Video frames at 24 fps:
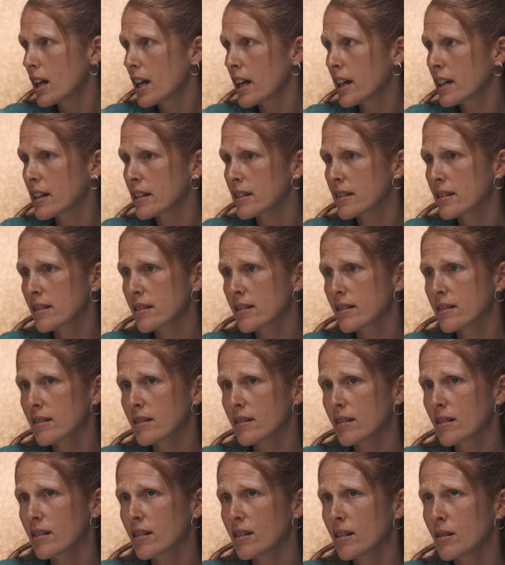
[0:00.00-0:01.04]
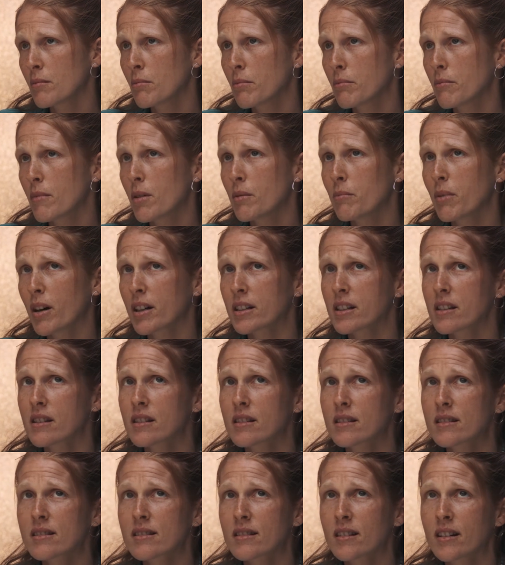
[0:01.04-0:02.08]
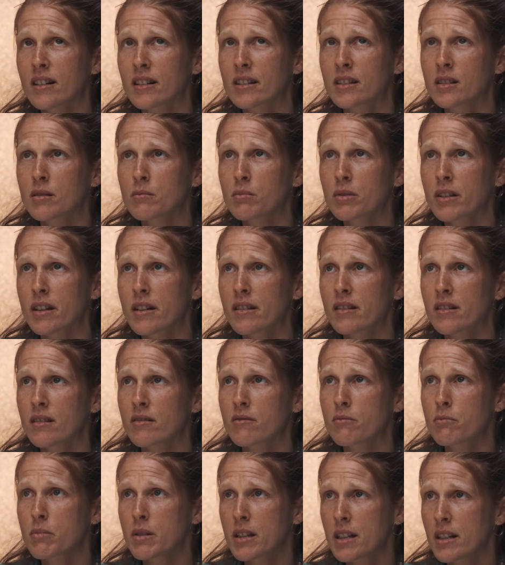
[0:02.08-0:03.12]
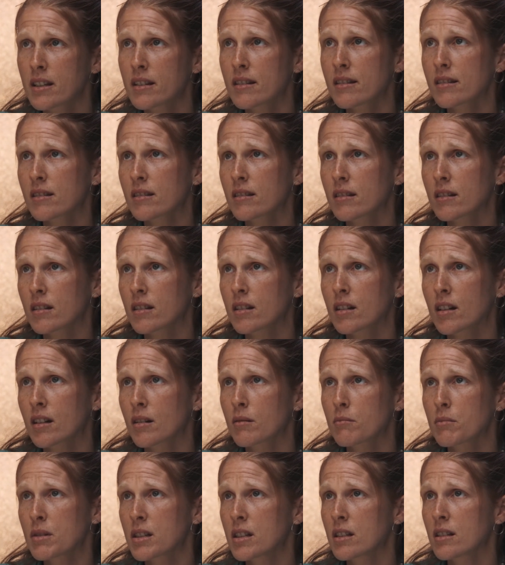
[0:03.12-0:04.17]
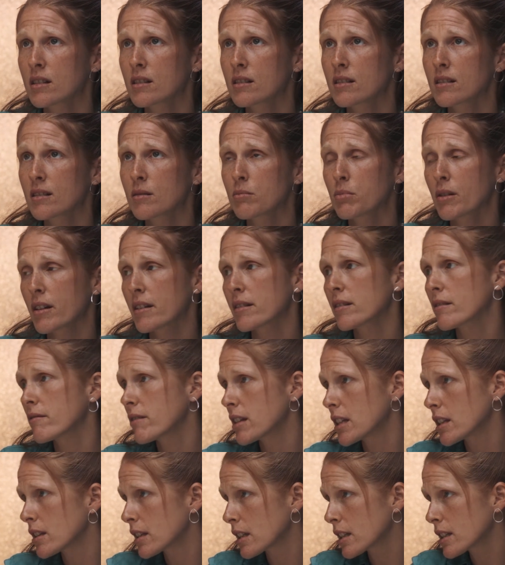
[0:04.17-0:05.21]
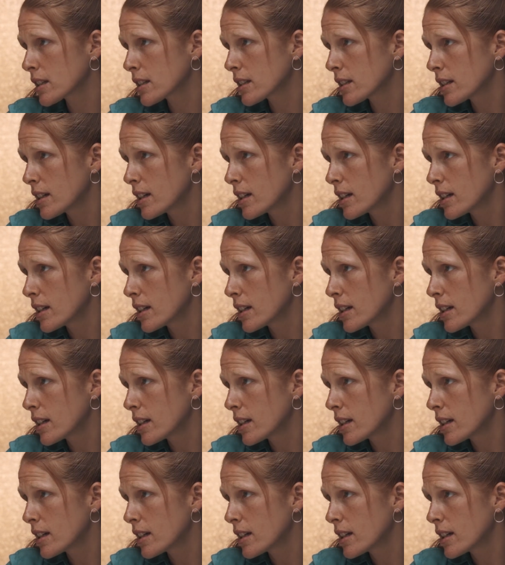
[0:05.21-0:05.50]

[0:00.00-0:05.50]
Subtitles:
And a body that is not in a place of peace cannot be a place of healing.